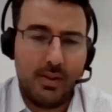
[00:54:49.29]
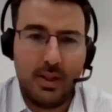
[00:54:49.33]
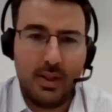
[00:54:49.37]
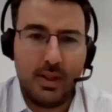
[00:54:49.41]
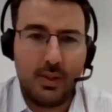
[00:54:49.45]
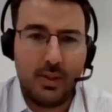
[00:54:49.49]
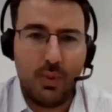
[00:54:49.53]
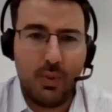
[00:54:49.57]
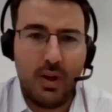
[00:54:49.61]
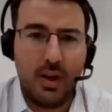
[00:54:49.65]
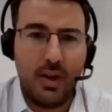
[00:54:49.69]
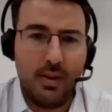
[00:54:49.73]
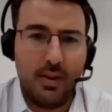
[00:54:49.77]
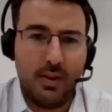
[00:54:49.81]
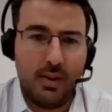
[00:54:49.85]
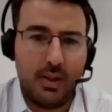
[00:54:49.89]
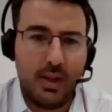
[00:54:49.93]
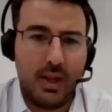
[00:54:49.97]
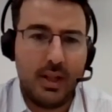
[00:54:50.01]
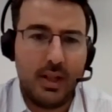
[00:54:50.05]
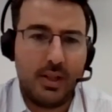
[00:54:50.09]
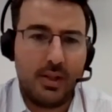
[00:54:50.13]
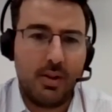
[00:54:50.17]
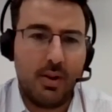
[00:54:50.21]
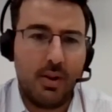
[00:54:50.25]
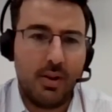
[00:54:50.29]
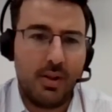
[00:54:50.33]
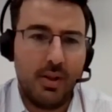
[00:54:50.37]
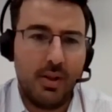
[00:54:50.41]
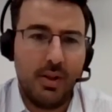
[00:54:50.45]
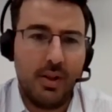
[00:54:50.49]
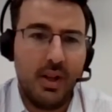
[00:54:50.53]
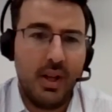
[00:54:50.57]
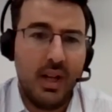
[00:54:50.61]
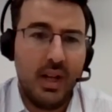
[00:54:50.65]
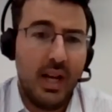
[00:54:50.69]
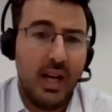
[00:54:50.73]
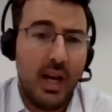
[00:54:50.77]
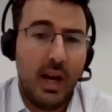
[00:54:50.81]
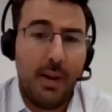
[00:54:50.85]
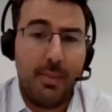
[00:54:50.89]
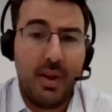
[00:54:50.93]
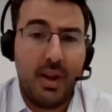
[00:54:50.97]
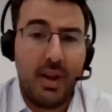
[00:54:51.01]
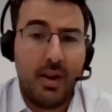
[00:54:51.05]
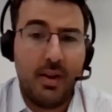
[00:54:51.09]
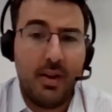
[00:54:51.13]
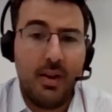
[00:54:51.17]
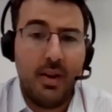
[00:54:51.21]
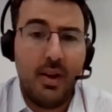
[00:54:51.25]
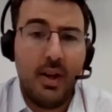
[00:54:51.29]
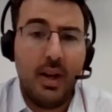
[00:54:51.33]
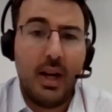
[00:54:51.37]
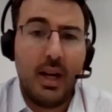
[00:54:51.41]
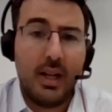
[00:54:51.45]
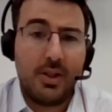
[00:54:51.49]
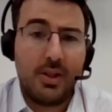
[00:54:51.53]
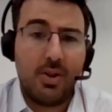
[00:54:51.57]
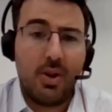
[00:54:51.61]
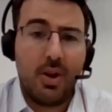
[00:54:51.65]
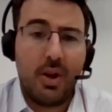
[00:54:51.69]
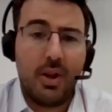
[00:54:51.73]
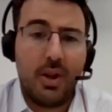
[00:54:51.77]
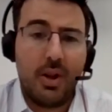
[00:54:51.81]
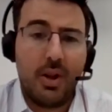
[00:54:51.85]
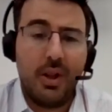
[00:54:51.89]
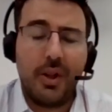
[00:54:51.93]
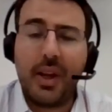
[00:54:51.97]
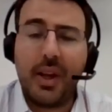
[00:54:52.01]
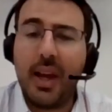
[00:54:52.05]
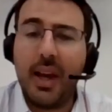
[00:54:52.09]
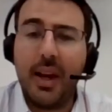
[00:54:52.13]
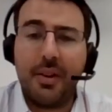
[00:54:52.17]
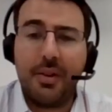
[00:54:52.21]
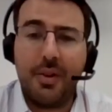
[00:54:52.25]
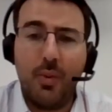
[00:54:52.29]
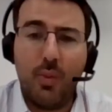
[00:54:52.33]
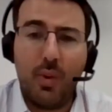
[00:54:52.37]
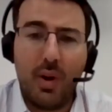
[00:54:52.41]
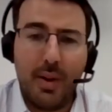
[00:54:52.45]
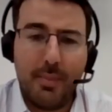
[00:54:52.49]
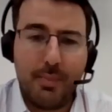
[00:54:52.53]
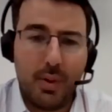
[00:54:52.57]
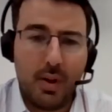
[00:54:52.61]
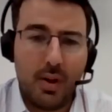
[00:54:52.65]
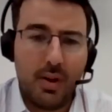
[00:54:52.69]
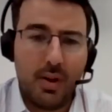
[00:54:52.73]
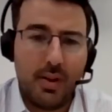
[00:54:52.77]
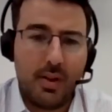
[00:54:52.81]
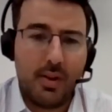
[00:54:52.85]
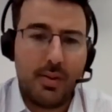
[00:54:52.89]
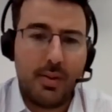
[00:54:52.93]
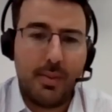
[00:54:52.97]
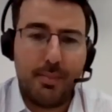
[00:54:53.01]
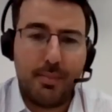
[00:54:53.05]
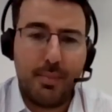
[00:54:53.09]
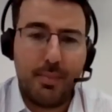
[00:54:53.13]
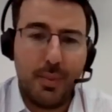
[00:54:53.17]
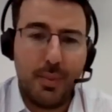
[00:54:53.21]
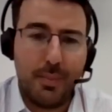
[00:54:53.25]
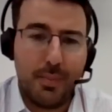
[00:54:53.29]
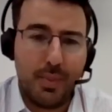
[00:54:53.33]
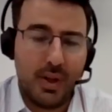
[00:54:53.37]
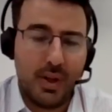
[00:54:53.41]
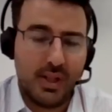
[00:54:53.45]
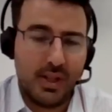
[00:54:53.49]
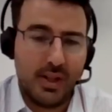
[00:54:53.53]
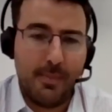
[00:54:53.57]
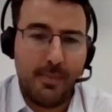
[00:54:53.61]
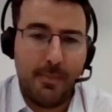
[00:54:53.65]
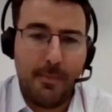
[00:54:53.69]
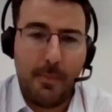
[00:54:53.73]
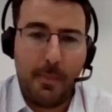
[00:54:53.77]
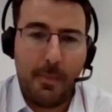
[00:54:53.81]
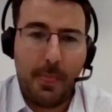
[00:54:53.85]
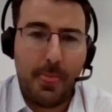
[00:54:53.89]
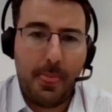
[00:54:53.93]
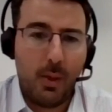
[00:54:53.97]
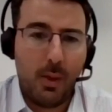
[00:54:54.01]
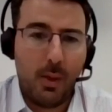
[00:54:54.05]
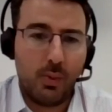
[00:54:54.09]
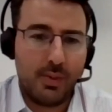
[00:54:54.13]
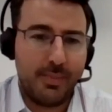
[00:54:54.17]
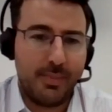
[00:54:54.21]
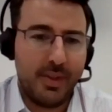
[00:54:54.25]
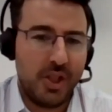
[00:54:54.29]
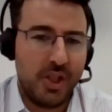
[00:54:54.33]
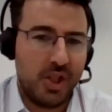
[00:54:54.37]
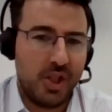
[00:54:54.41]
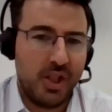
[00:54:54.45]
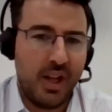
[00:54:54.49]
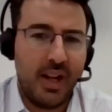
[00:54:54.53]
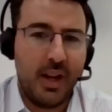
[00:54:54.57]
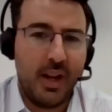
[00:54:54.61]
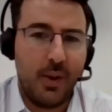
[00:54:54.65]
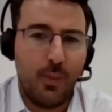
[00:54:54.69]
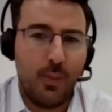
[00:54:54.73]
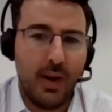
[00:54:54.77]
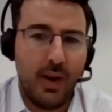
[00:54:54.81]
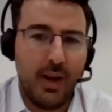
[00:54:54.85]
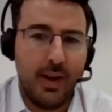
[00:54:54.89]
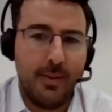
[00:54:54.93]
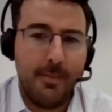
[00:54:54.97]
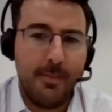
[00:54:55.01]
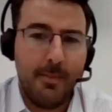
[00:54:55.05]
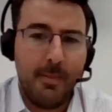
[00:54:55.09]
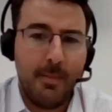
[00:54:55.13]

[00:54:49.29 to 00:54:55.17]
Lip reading: That's where I looked. I started looking at UiPath, Blue Prism, Automation Anywhere.